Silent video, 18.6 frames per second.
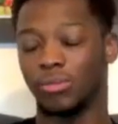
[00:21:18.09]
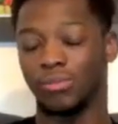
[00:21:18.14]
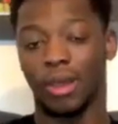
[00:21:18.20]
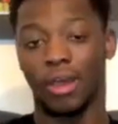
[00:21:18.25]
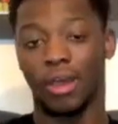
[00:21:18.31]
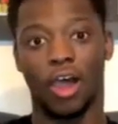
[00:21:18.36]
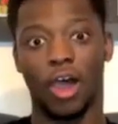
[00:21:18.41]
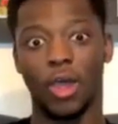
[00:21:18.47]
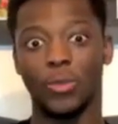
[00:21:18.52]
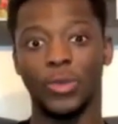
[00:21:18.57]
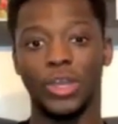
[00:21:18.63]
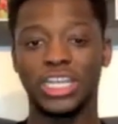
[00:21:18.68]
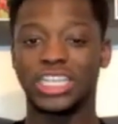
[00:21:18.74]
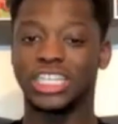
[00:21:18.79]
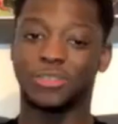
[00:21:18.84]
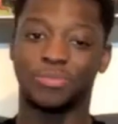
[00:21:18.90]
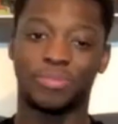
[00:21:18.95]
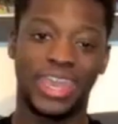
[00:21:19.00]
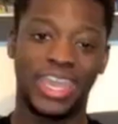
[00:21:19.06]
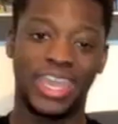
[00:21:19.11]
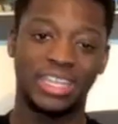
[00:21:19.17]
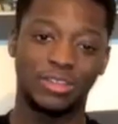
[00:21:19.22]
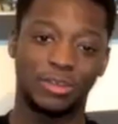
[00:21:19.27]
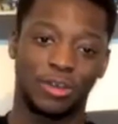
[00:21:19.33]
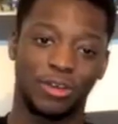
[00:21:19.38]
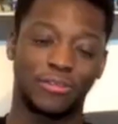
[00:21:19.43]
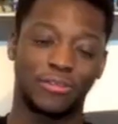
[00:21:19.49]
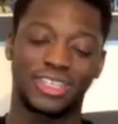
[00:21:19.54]
My hard work is
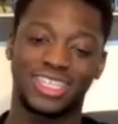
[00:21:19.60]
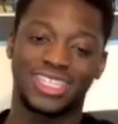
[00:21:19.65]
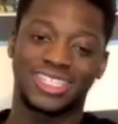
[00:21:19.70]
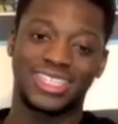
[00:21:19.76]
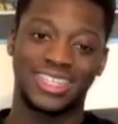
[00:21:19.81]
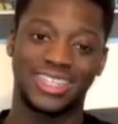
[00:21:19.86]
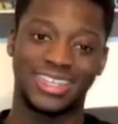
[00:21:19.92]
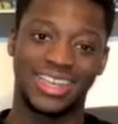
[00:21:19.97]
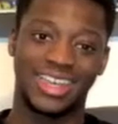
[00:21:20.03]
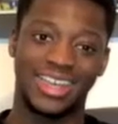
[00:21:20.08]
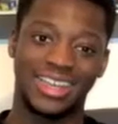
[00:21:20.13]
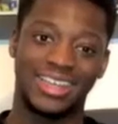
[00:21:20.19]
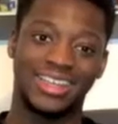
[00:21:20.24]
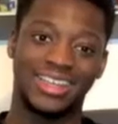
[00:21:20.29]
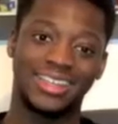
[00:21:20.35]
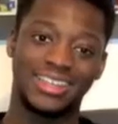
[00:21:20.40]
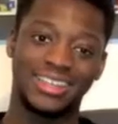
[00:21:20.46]
paying off. This and that."